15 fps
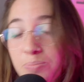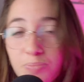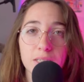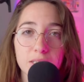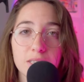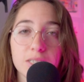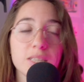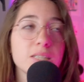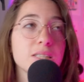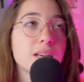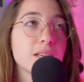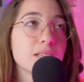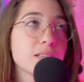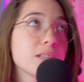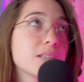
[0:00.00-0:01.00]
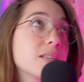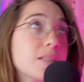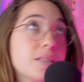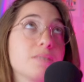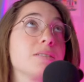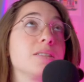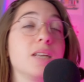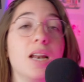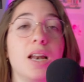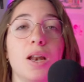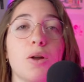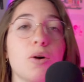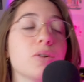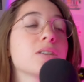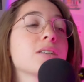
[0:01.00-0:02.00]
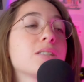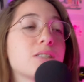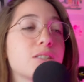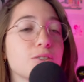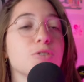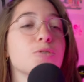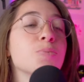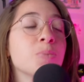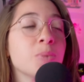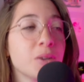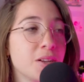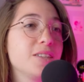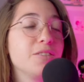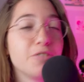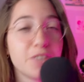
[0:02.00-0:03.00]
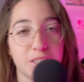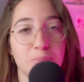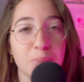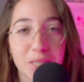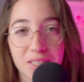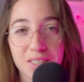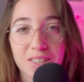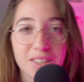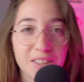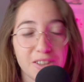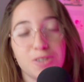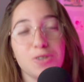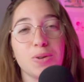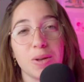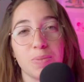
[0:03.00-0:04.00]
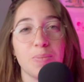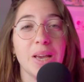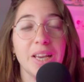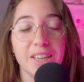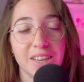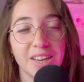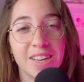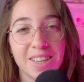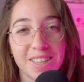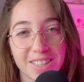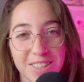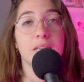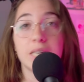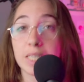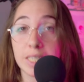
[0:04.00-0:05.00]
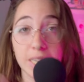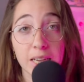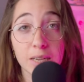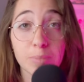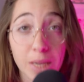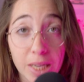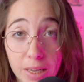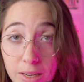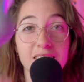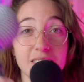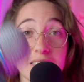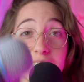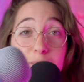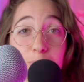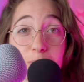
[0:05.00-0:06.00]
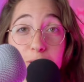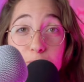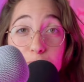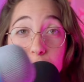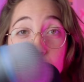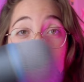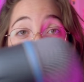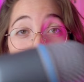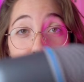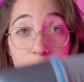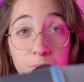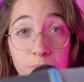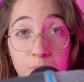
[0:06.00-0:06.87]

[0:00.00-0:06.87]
this is the longest term investment that you can make. Second mic, this microphone.